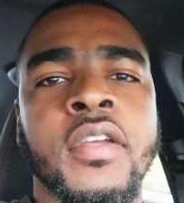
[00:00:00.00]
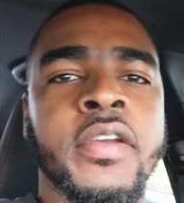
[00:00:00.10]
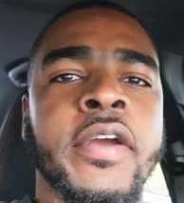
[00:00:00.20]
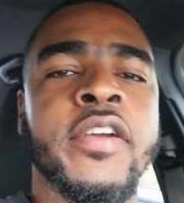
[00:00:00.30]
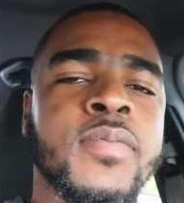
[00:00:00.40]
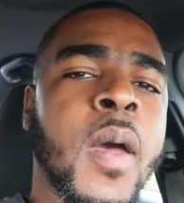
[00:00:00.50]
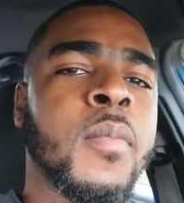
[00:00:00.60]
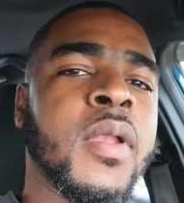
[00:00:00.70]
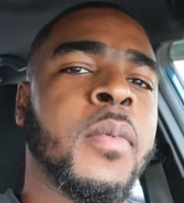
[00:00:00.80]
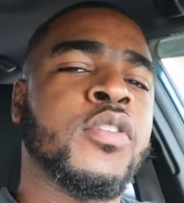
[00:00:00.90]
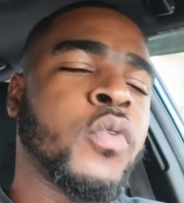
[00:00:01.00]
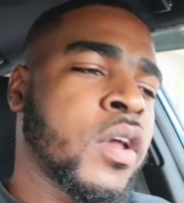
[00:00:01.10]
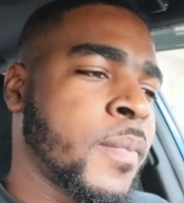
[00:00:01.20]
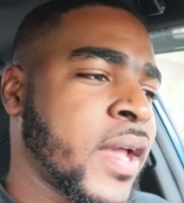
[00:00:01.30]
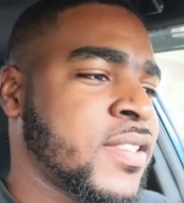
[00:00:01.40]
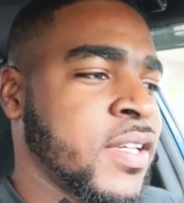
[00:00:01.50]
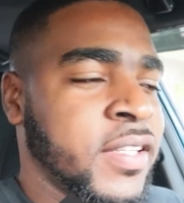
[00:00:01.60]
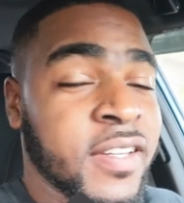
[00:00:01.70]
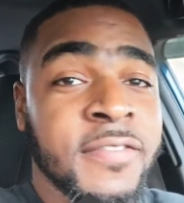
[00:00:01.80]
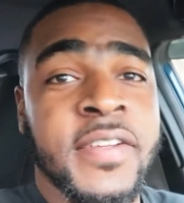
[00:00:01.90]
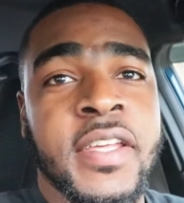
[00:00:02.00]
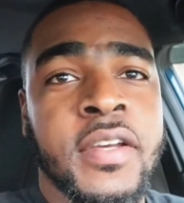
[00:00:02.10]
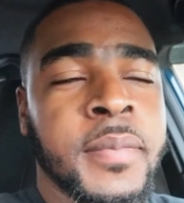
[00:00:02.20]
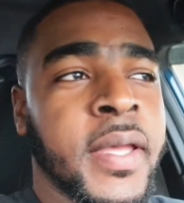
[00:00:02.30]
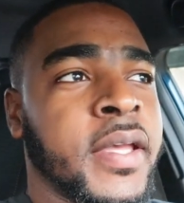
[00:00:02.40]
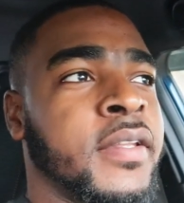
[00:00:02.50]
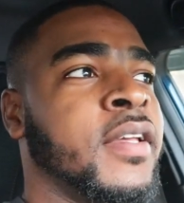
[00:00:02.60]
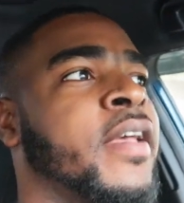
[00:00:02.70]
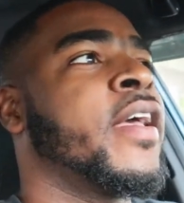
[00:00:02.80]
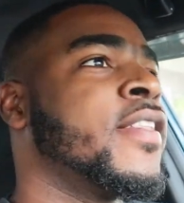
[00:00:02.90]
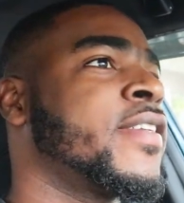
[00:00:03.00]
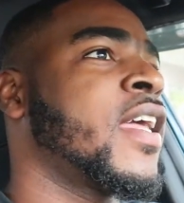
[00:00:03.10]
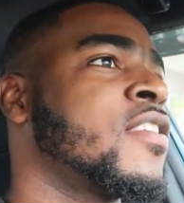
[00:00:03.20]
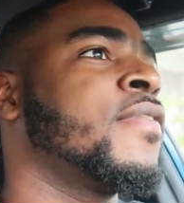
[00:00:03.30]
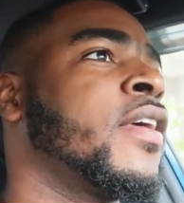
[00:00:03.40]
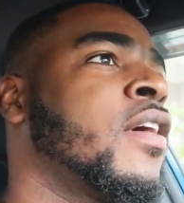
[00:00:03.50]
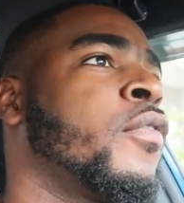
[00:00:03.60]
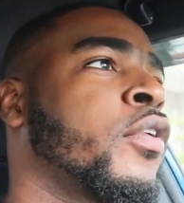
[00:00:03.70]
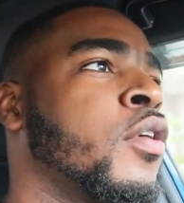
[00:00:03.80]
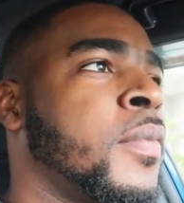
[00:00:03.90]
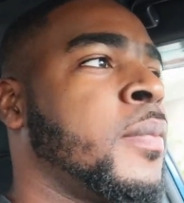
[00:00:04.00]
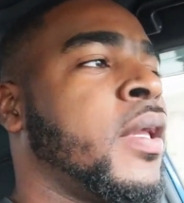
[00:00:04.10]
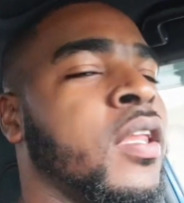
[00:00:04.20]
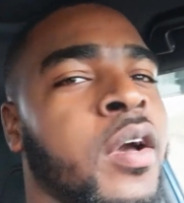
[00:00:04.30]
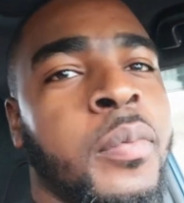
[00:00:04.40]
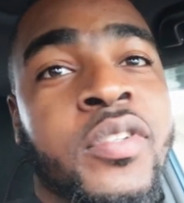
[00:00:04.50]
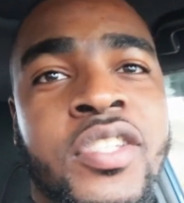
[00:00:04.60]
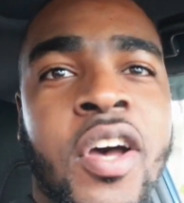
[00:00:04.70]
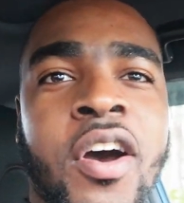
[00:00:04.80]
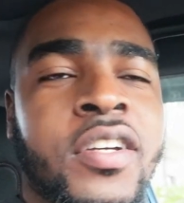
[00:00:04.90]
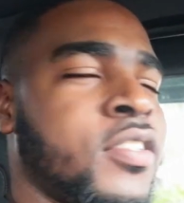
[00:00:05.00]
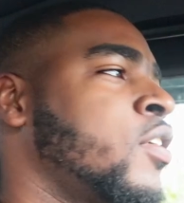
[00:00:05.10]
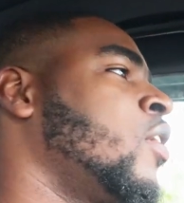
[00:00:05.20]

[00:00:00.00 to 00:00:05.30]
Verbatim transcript: Yours, Poppin' Playboys, welcome back to another video, man. In today's video, we're gonna be meeting up with Zosh.